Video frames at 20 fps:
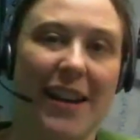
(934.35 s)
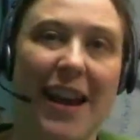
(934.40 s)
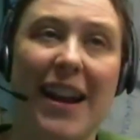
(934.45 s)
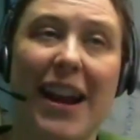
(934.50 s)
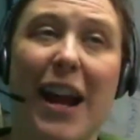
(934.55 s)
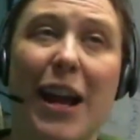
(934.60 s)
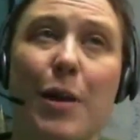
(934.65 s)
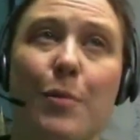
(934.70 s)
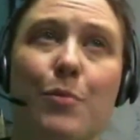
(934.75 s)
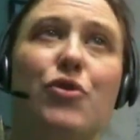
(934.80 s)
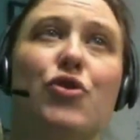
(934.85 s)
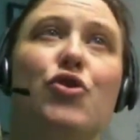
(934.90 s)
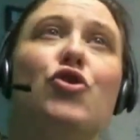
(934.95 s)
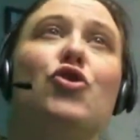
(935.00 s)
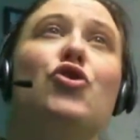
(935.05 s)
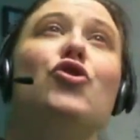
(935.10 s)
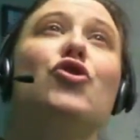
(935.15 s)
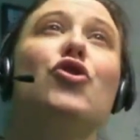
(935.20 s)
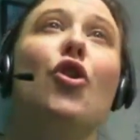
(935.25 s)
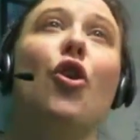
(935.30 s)
And I am
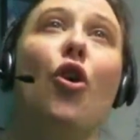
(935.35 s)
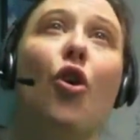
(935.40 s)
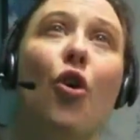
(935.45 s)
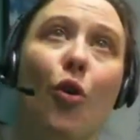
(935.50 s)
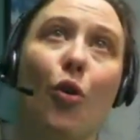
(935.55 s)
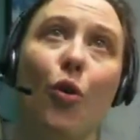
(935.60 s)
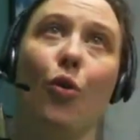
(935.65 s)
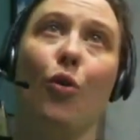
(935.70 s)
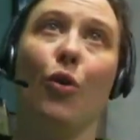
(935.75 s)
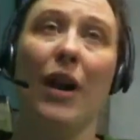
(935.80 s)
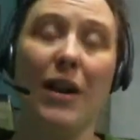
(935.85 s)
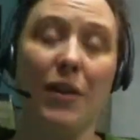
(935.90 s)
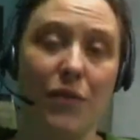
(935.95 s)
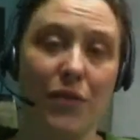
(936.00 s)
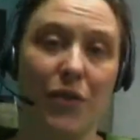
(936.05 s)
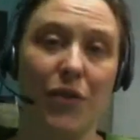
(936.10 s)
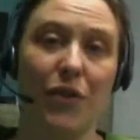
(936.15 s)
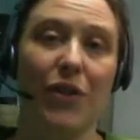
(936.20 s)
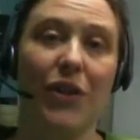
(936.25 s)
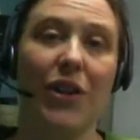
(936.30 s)
so
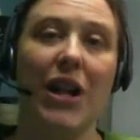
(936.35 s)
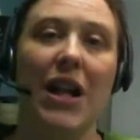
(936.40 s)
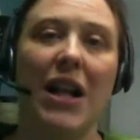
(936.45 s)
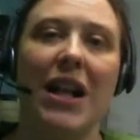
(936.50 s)
grateful